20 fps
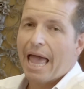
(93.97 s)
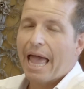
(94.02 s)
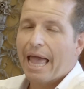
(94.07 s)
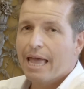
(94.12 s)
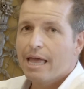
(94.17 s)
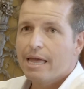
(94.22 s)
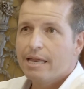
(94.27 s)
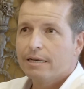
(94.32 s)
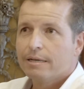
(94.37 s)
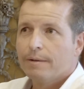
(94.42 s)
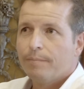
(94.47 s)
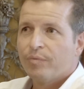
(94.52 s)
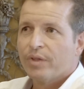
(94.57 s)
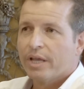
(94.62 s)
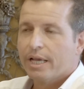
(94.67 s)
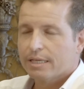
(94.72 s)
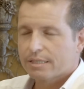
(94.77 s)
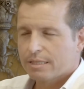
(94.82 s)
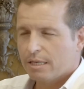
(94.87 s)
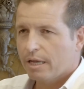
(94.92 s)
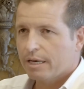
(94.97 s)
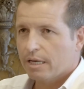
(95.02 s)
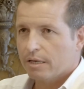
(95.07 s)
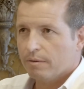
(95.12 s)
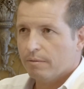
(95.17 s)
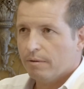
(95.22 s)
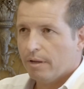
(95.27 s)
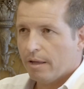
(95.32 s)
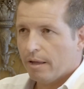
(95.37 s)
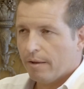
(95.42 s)
And it's not
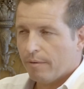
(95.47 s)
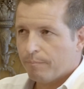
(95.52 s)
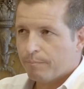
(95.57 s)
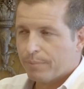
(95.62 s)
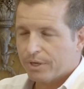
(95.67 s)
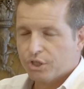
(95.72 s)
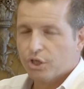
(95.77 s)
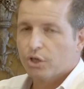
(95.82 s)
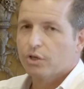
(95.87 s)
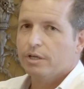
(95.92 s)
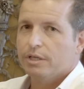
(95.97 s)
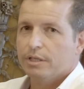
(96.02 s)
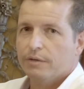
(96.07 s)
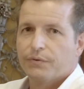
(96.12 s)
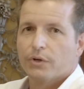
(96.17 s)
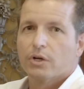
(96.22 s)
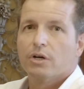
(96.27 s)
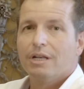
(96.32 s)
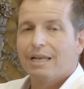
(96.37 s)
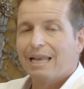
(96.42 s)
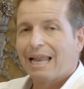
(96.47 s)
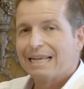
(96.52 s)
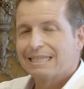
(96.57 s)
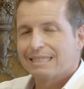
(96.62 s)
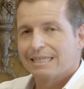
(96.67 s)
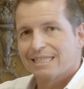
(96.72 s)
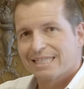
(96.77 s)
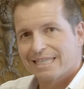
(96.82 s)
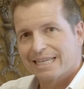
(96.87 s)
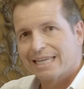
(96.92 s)
a particularly difficult
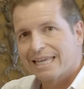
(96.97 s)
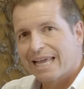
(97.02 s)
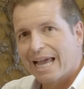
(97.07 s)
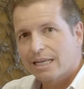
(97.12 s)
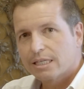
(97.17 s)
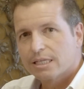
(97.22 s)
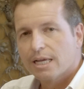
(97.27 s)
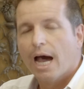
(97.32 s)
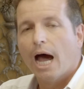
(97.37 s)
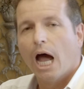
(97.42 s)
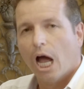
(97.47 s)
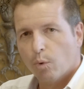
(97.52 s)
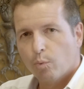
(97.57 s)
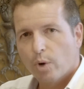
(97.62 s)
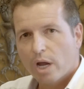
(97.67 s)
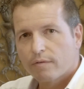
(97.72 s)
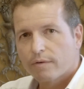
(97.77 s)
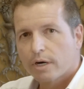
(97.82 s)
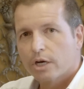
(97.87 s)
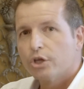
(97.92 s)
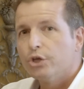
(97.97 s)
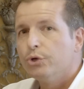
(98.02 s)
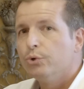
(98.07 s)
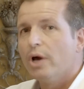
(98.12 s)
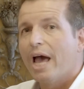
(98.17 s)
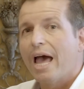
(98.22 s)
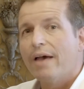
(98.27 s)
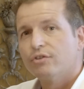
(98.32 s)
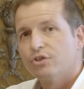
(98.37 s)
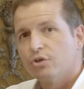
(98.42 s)
license to get. However, you
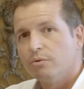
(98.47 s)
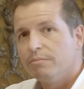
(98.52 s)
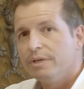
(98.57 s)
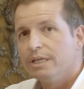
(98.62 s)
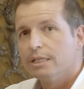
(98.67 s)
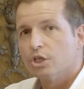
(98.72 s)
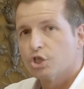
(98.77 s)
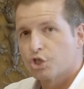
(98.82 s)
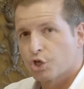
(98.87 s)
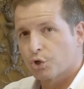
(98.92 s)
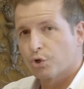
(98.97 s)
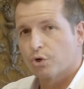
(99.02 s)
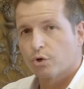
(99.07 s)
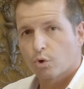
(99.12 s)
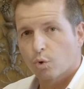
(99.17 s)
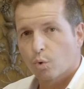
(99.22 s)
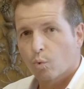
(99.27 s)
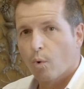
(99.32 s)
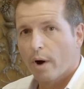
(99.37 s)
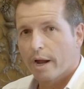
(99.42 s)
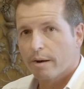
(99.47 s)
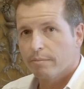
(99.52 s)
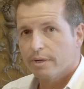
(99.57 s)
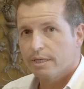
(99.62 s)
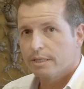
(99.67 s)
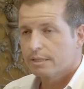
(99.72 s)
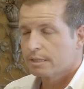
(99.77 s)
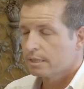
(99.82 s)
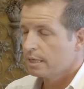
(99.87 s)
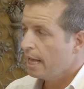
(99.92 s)
have to meet certain
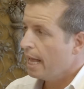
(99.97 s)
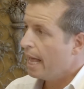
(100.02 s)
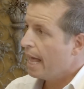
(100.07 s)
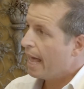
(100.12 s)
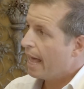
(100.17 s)
requirements.